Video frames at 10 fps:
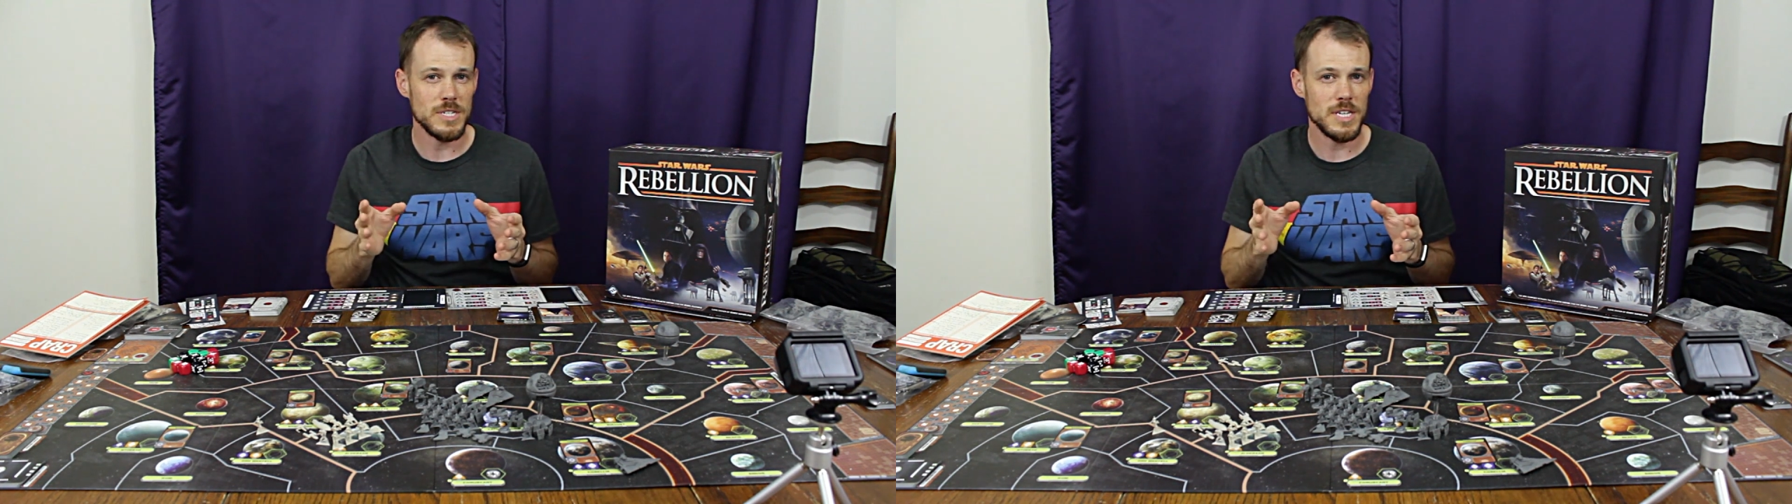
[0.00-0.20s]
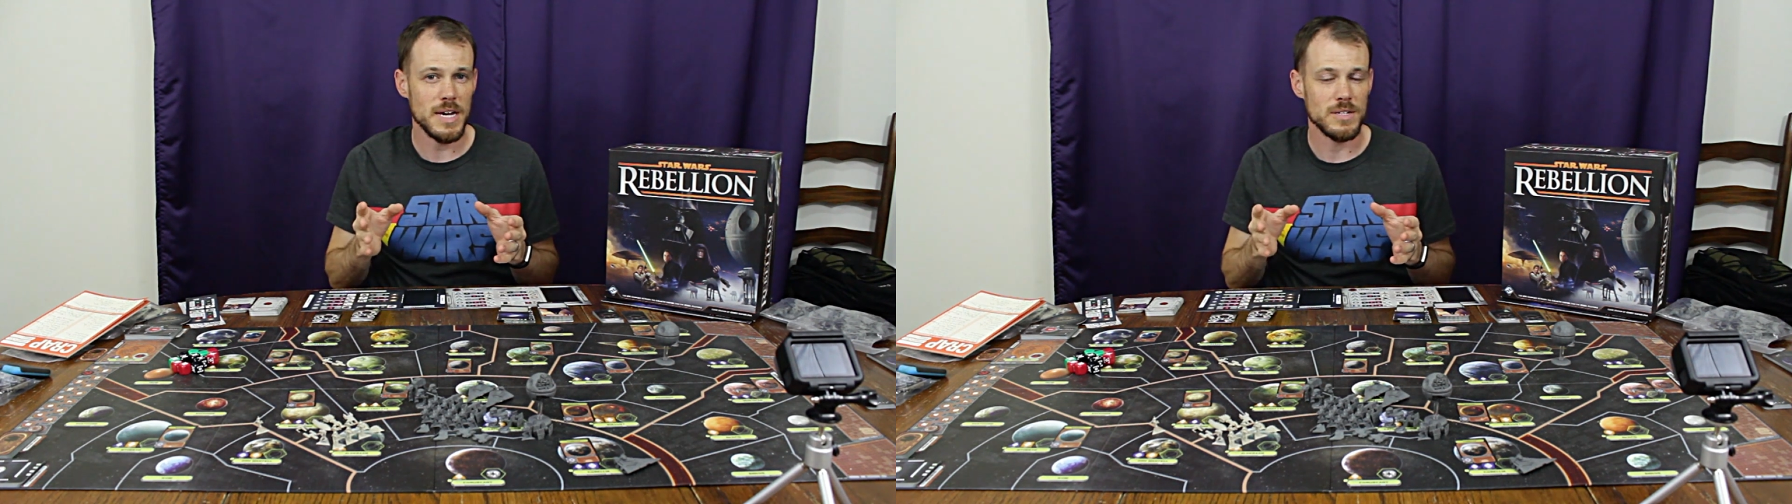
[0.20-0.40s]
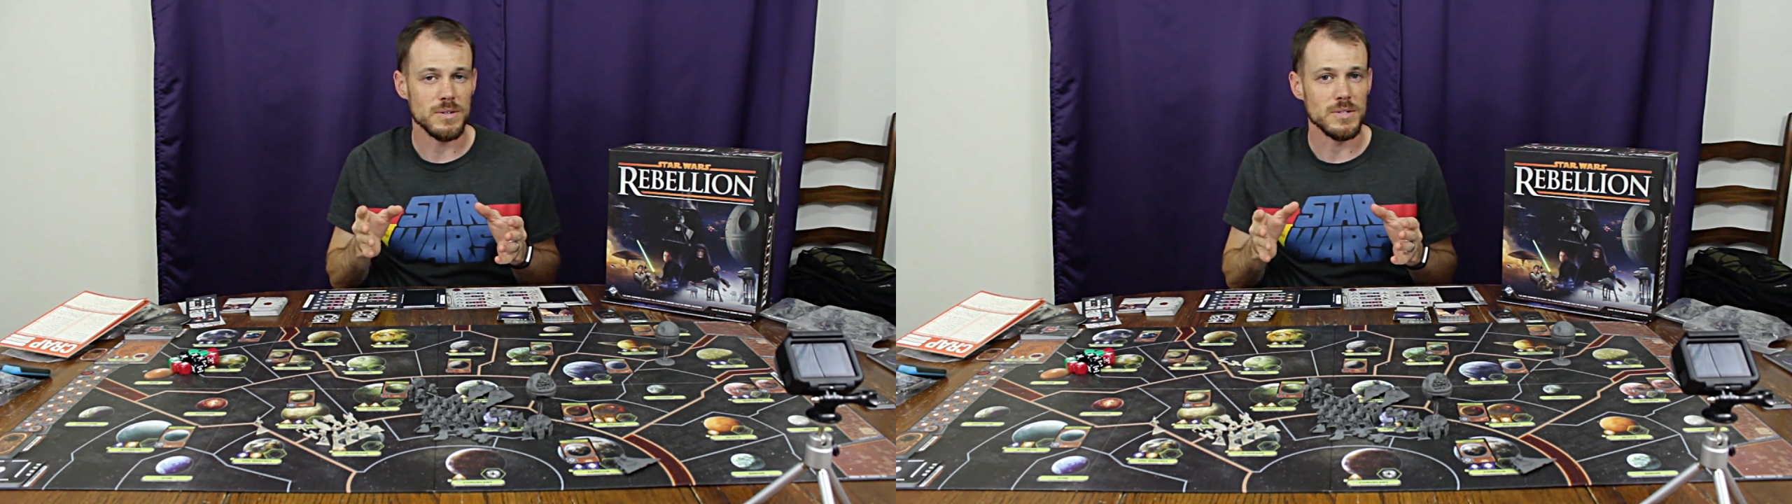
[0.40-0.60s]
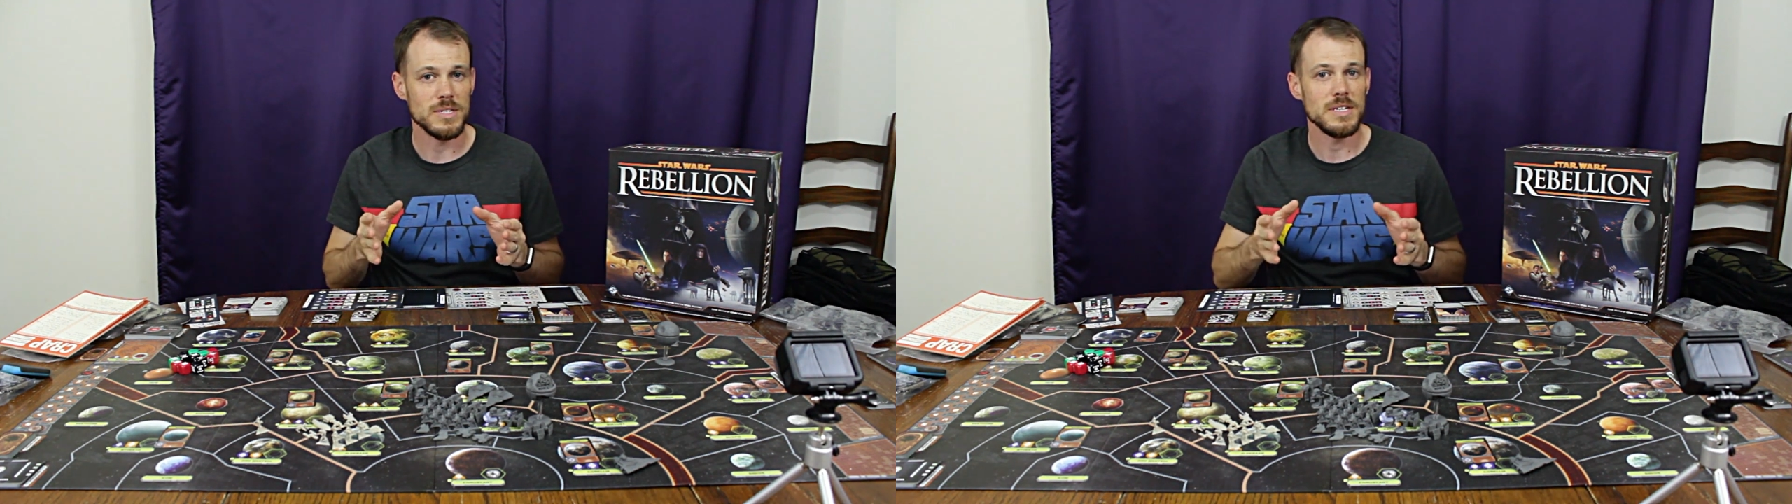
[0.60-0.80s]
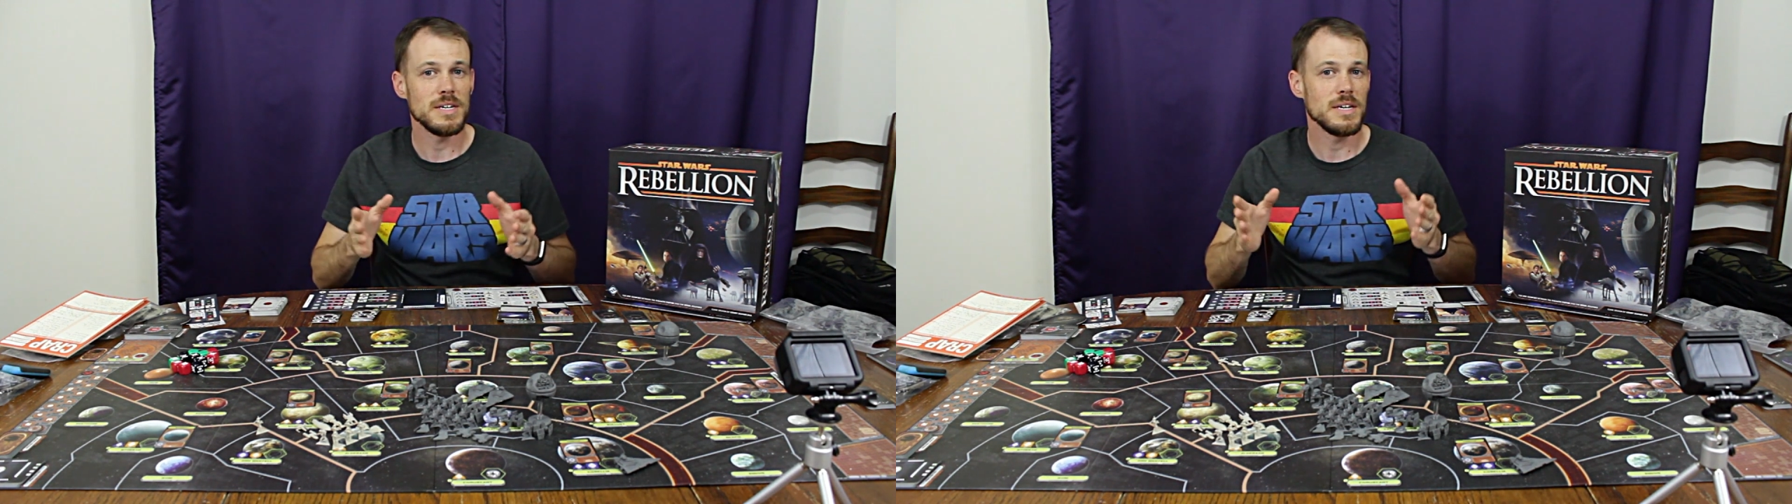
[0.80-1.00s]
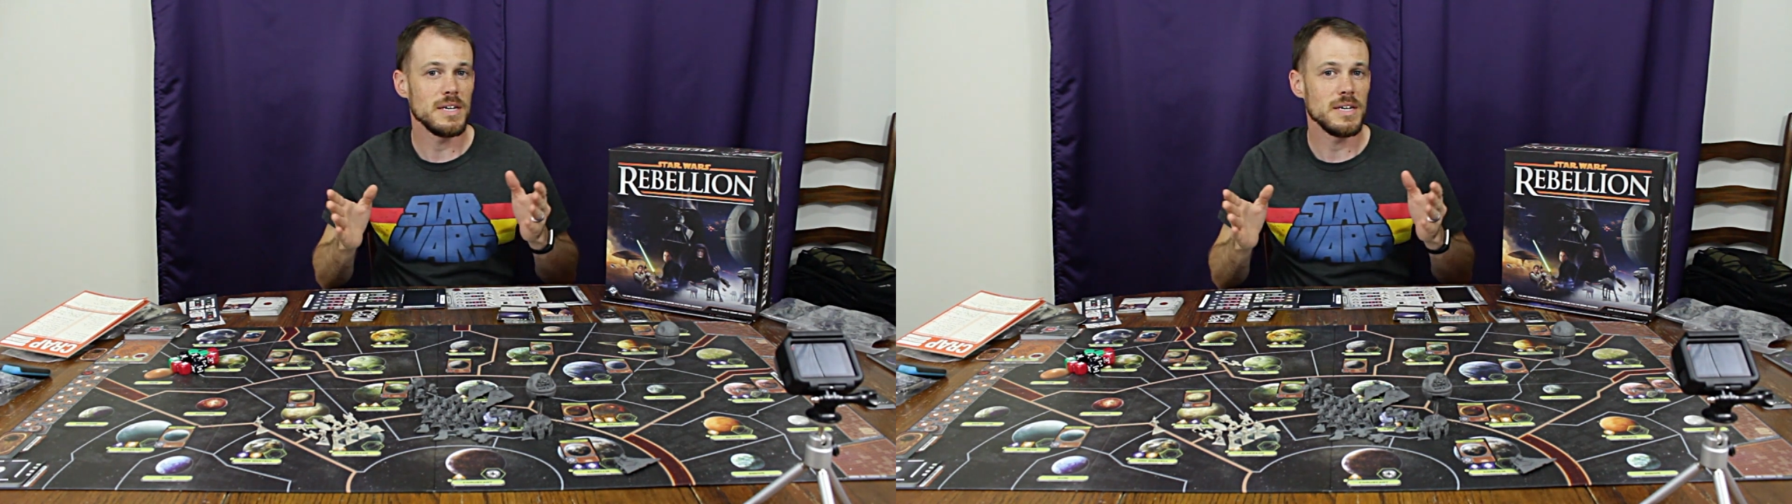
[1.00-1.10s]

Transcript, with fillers: sectors.